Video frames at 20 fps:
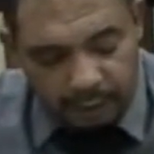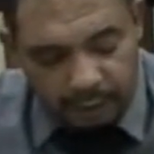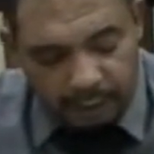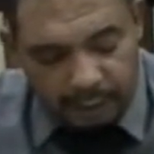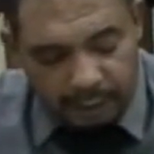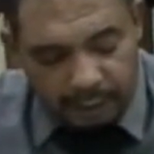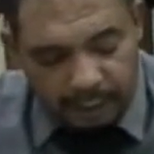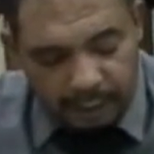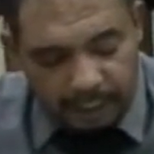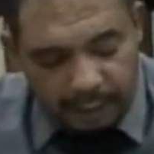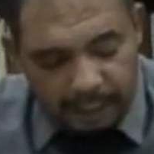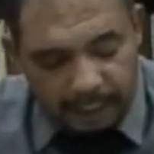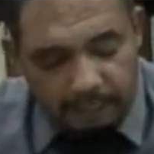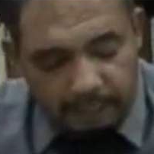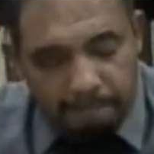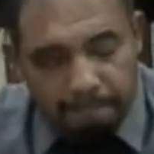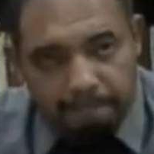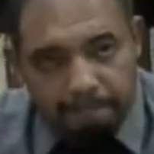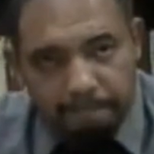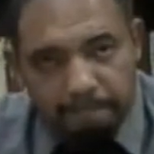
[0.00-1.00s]

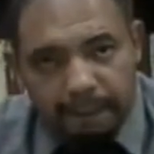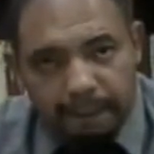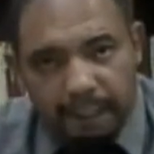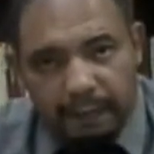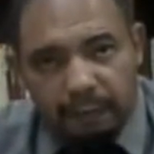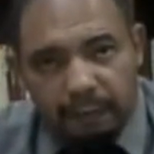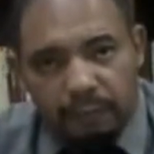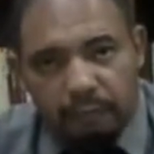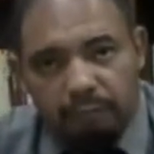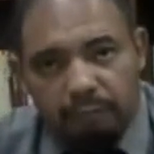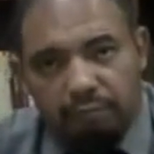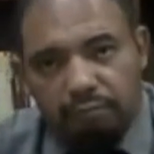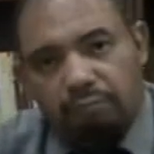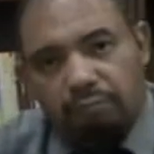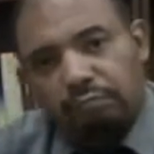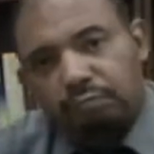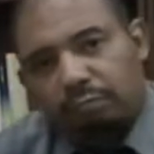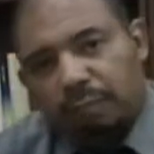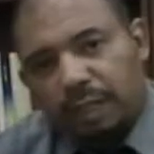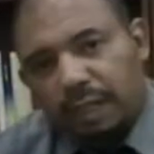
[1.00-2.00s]
And
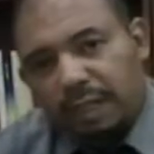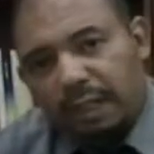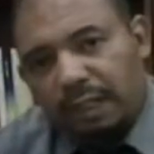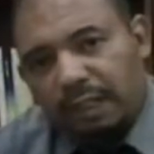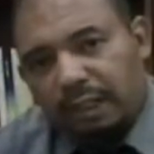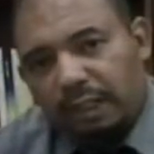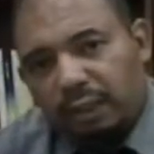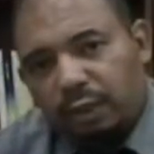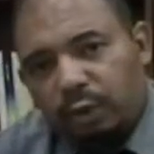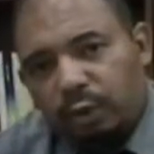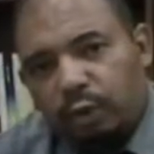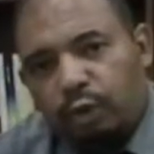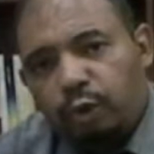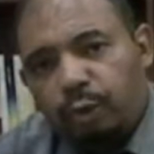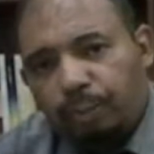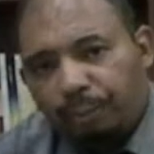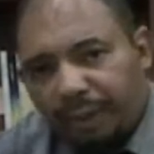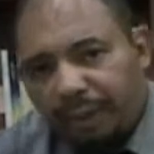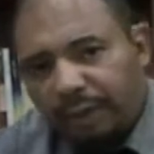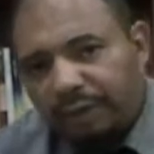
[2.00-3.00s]
this is
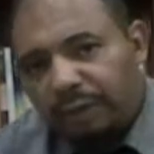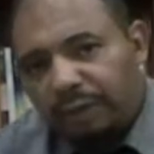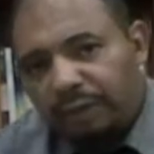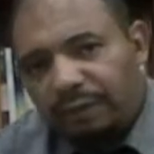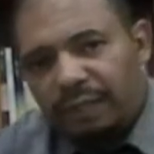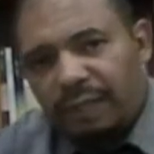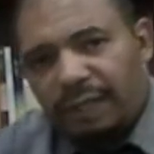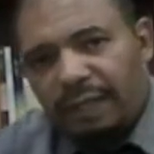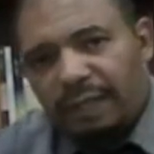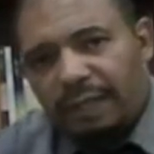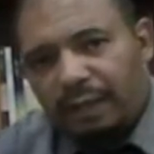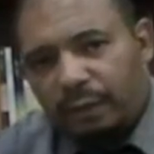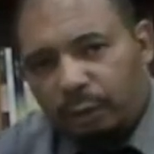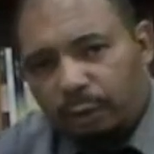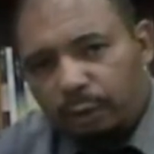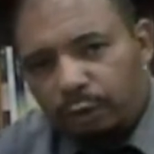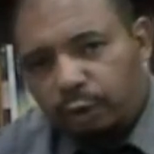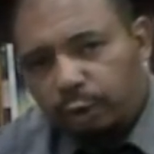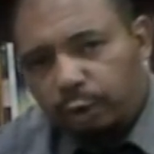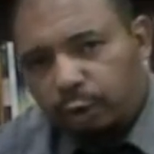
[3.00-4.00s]
also part of the
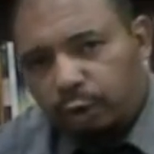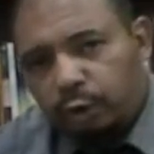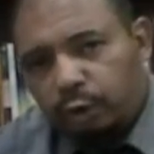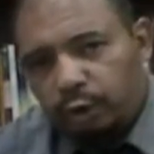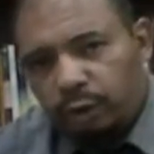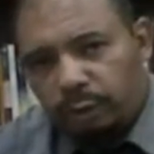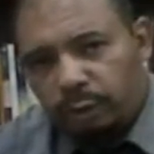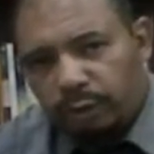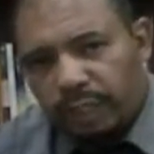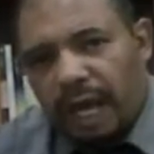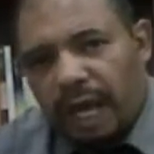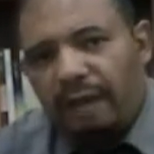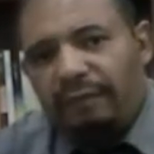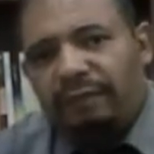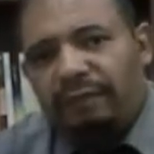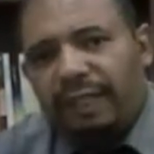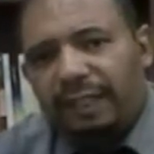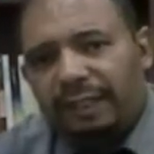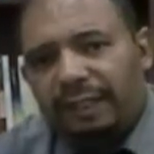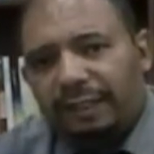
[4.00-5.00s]
whole short story. We
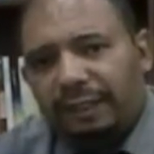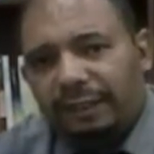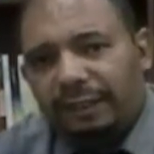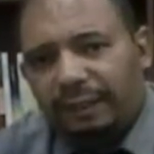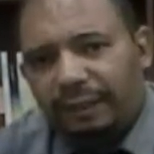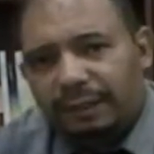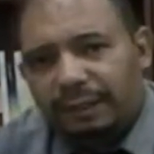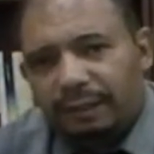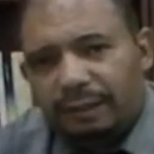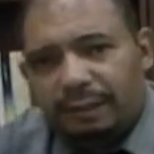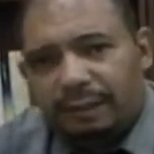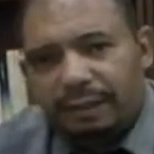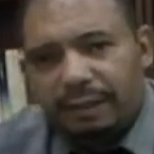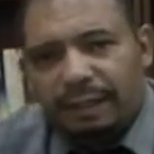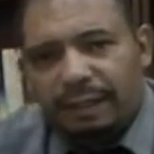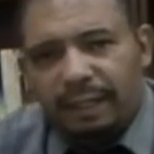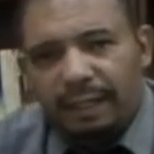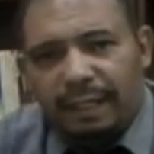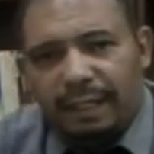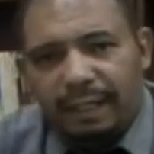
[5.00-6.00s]
have done it,
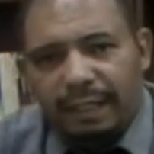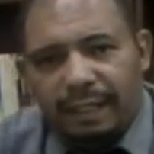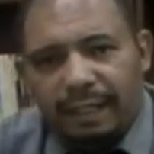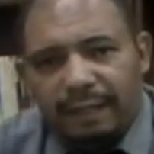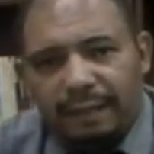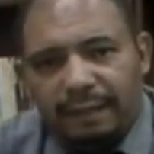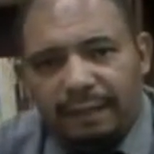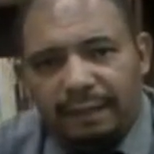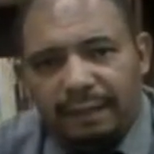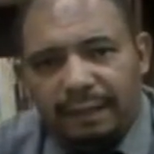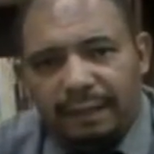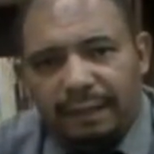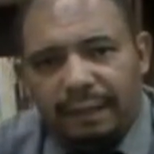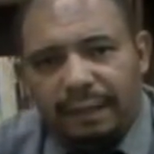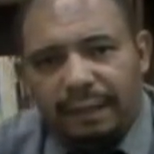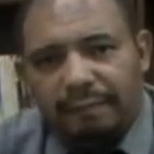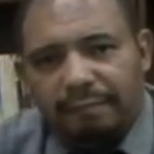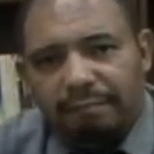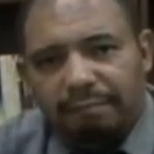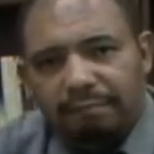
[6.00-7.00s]
and
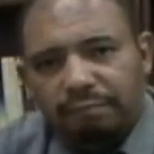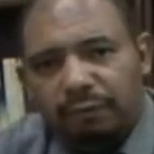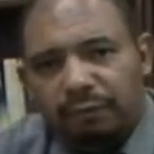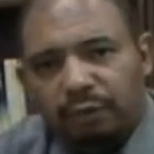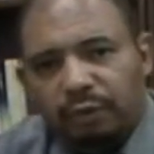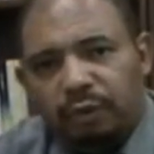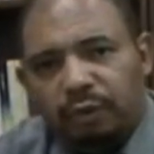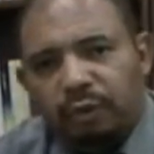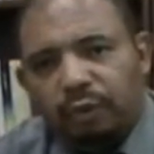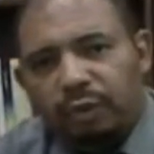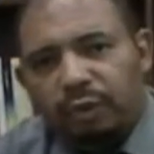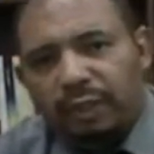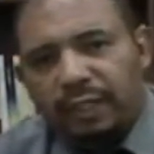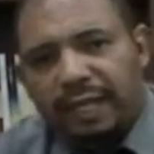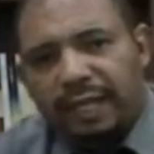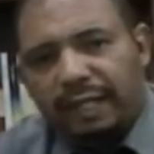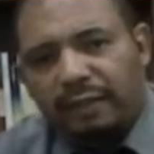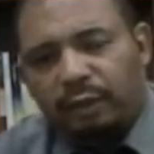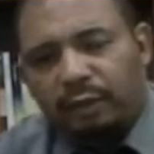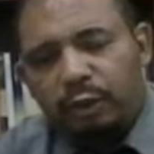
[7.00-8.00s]
you
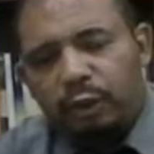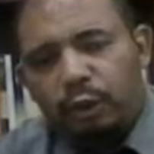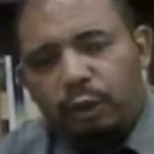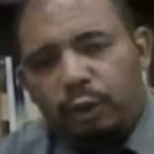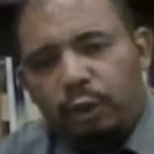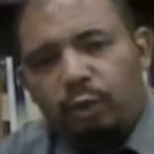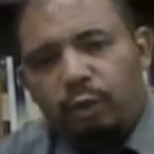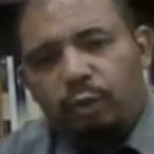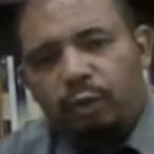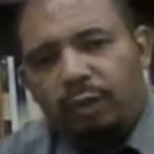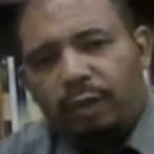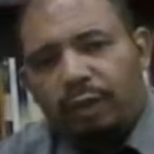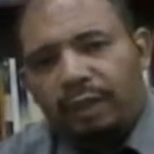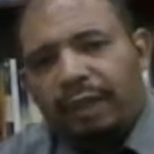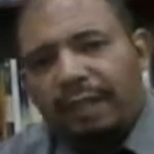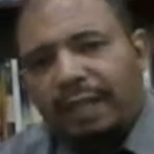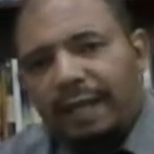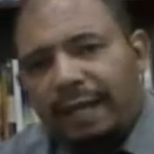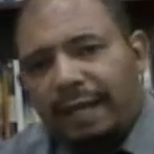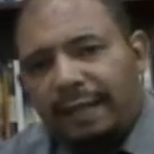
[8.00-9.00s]
get to know
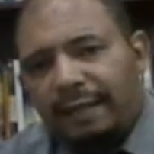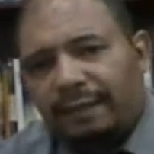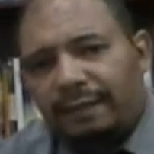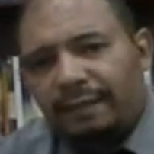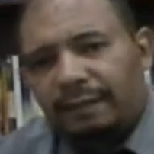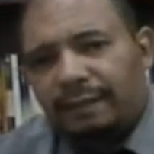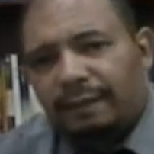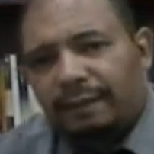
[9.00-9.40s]
that,